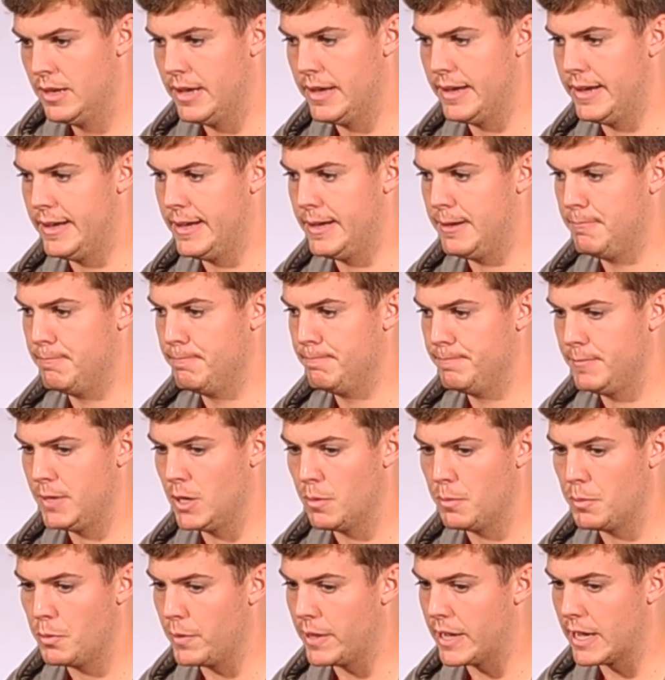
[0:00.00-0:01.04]
You
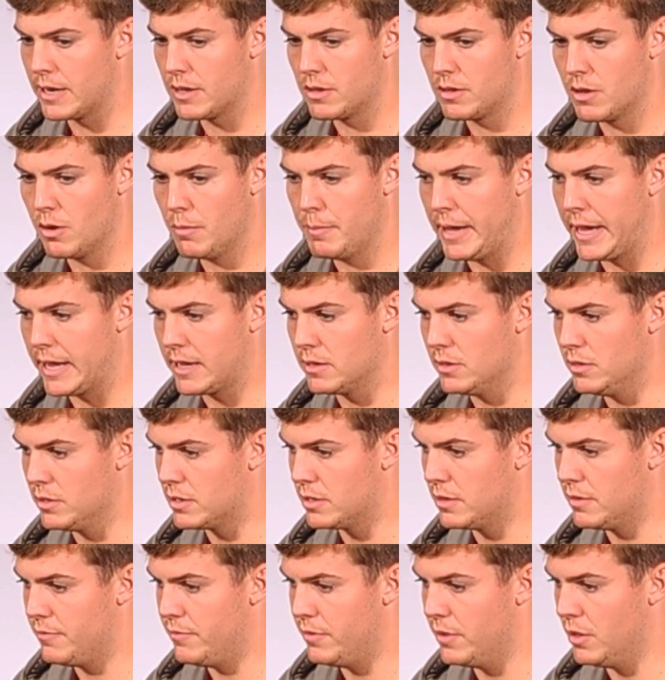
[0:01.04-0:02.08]
know, but we got to go back and look
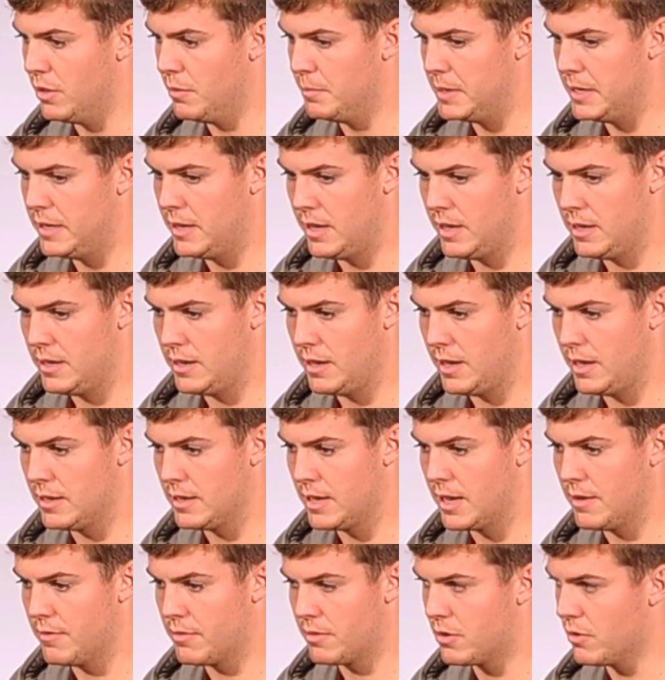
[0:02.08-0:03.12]
at the film and
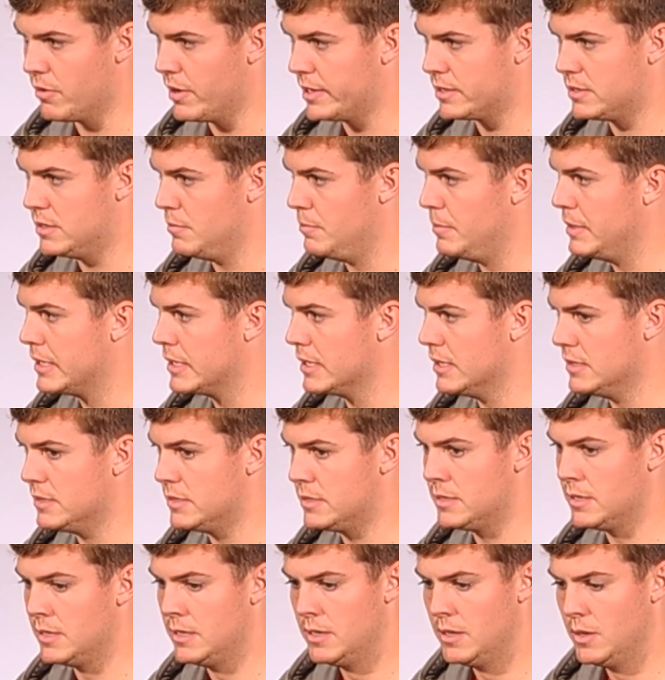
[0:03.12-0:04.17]
get it corrected,
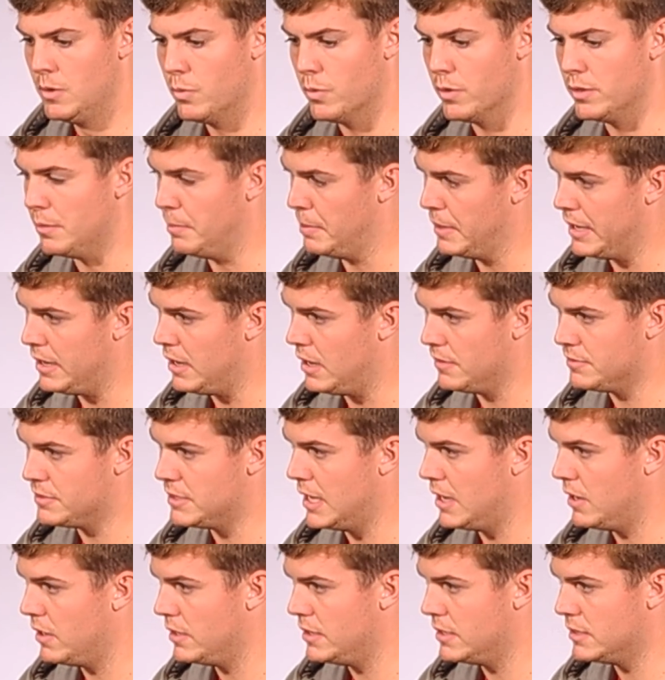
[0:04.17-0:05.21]
because we're in the playoffs
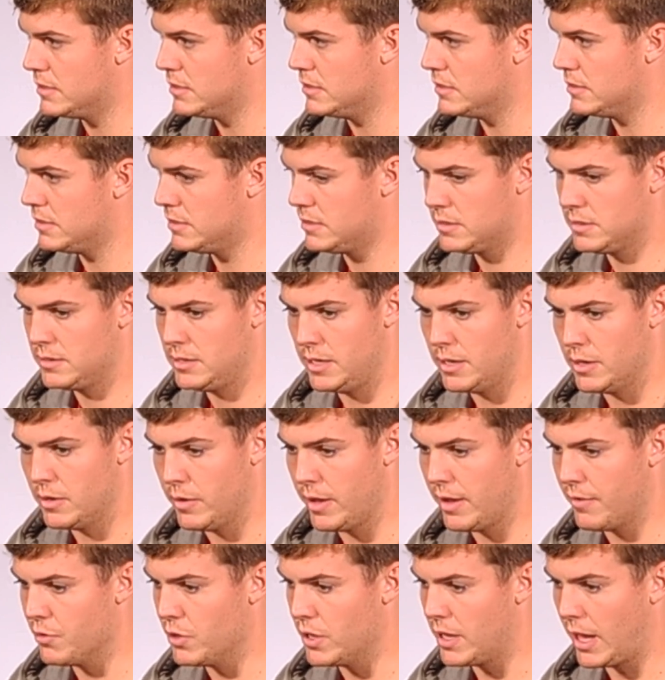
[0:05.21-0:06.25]
now. And this is, you know,
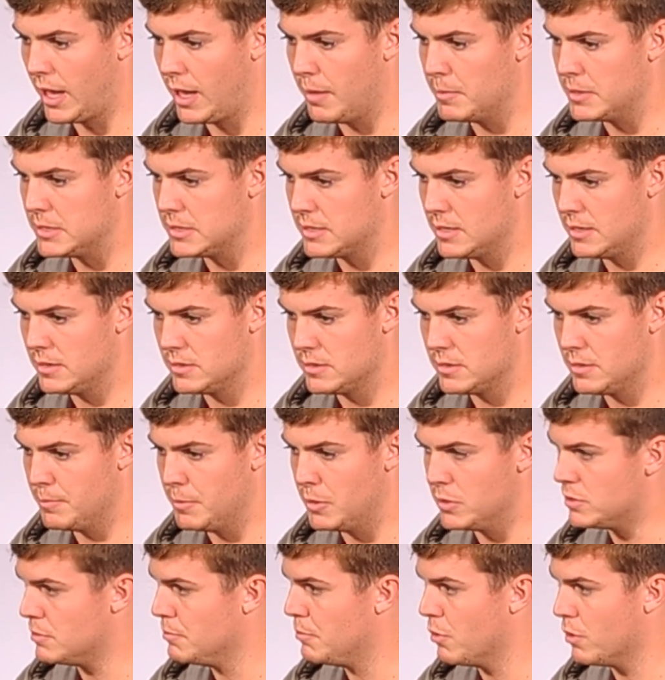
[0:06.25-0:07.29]
every game is the
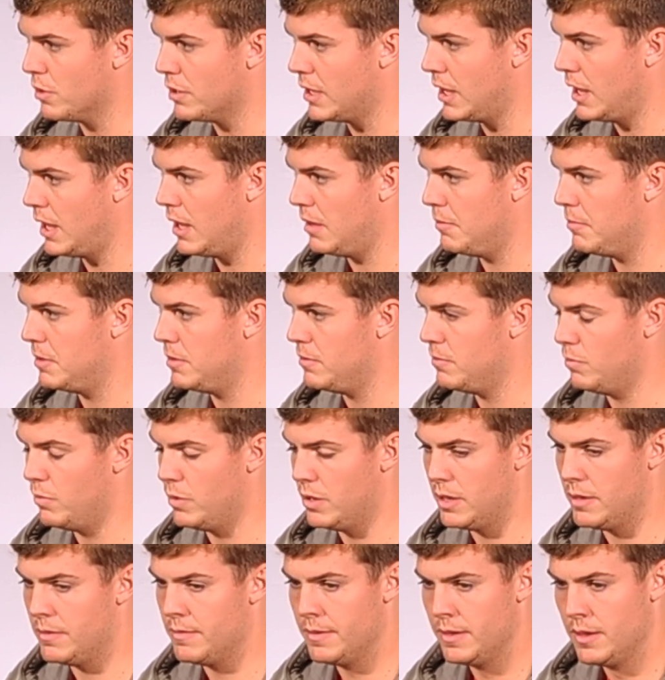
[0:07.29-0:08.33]
most important game. And
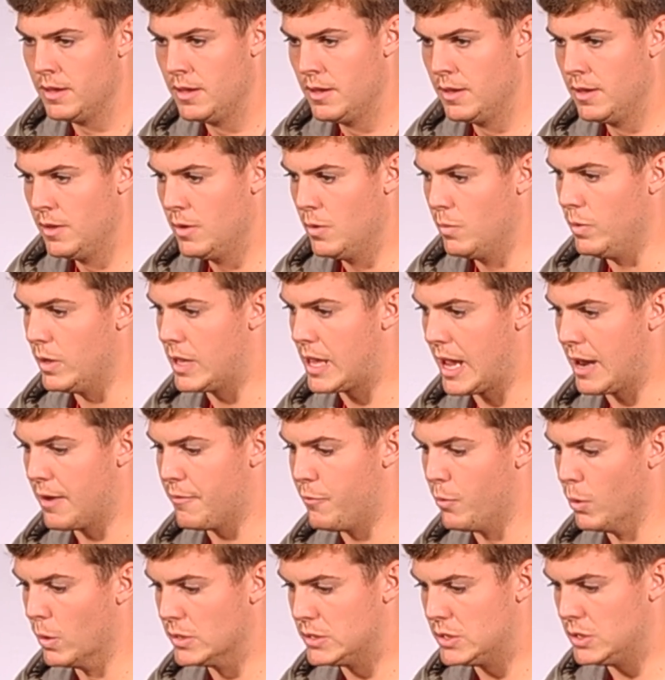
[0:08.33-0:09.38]
we can't
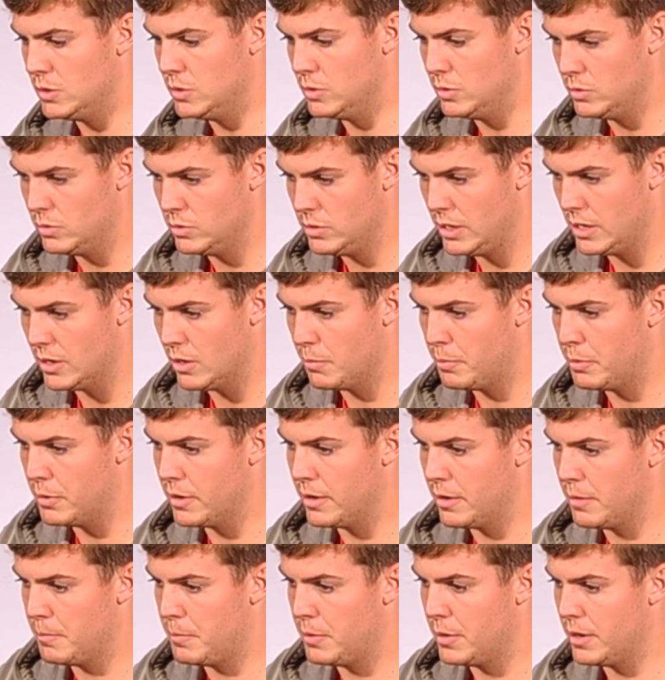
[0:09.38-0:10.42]
afford to, you know,
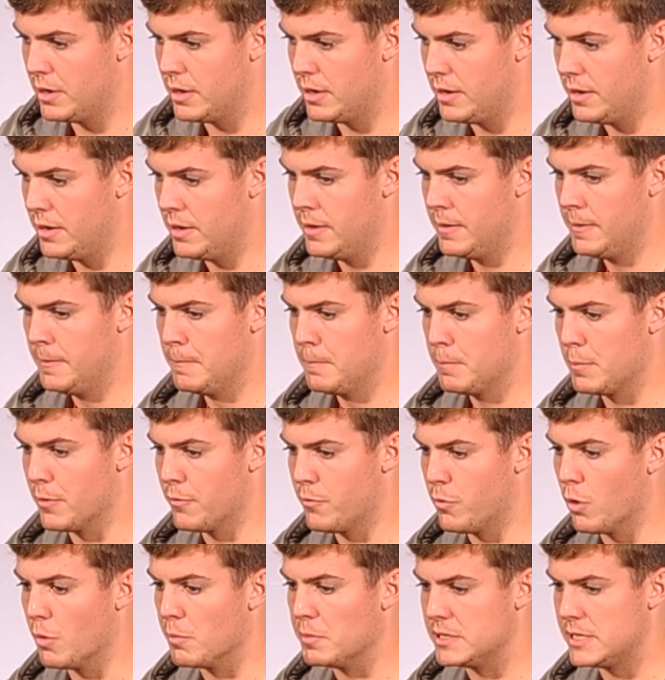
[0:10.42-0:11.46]
put in
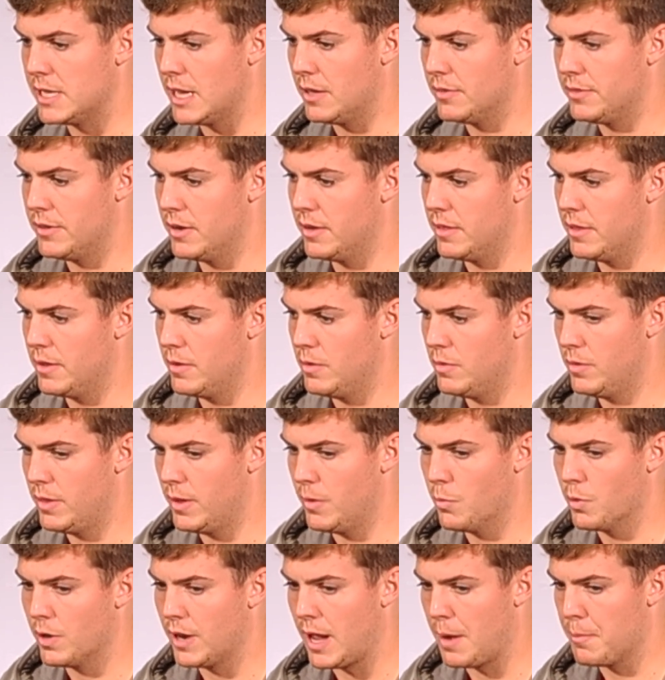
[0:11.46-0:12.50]
performance out there
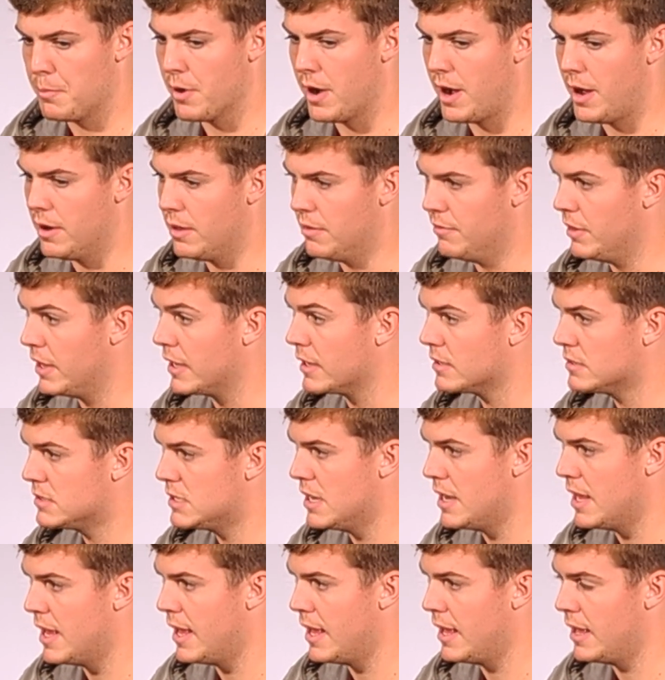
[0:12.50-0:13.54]
that we're not proud of like
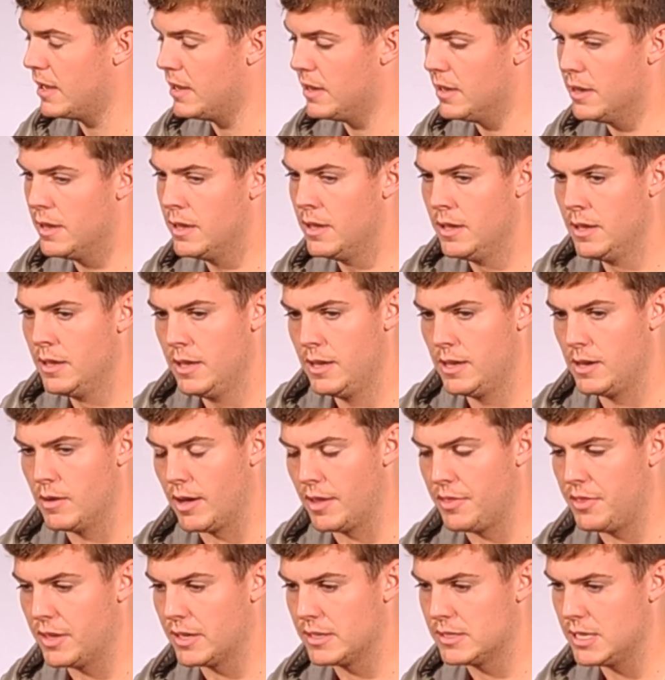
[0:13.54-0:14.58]
today. And you
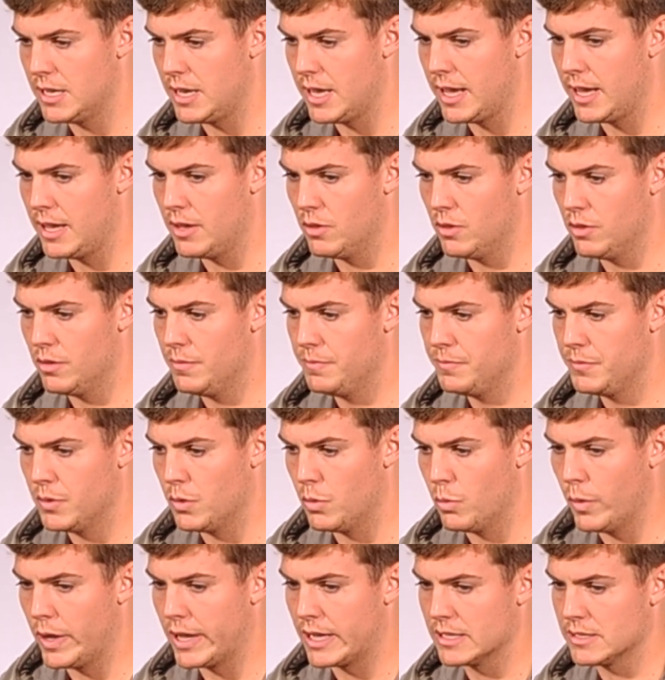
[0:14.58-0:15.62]
know, I think today will
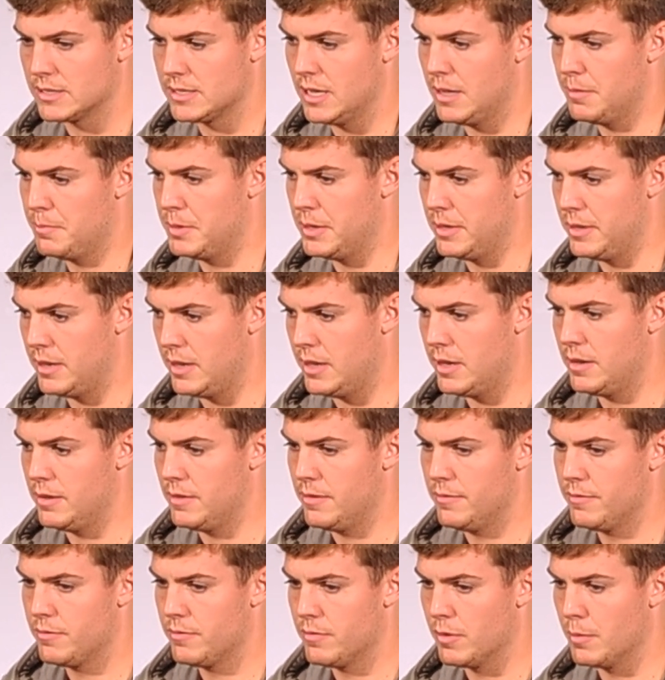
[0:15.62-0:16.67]
wake us up and
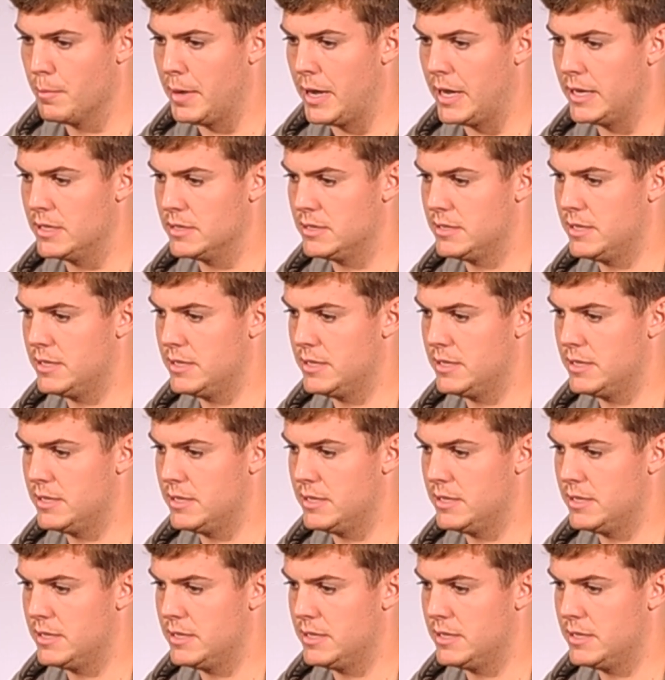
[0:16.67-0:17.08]
remind